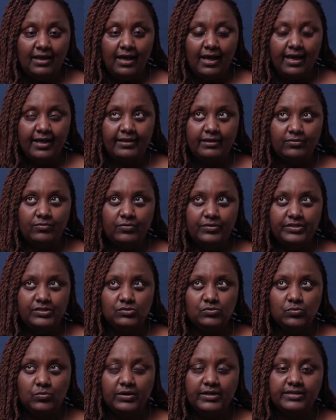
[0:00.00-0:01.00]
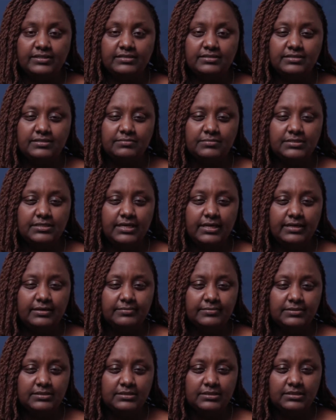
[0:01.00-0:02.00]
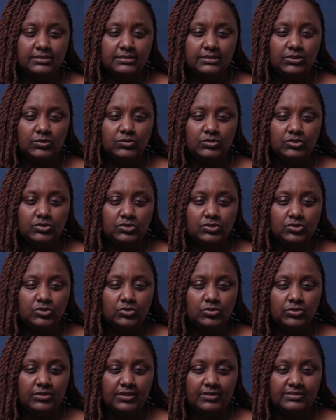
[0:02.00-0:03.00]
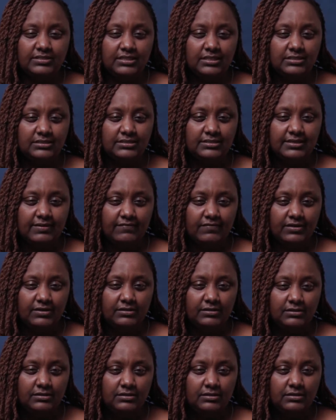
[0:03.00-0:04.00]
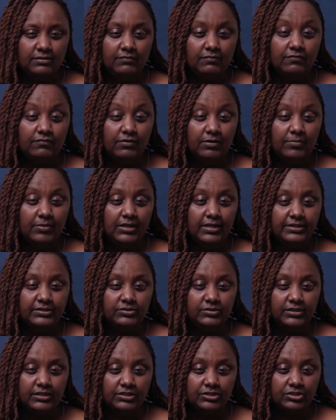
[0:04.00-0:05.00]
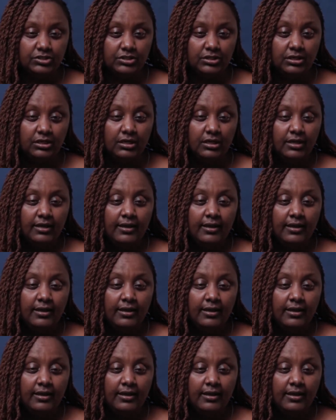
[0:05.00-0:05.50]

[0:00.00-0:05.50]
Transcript: I quit work sometimes on 2007, formal education.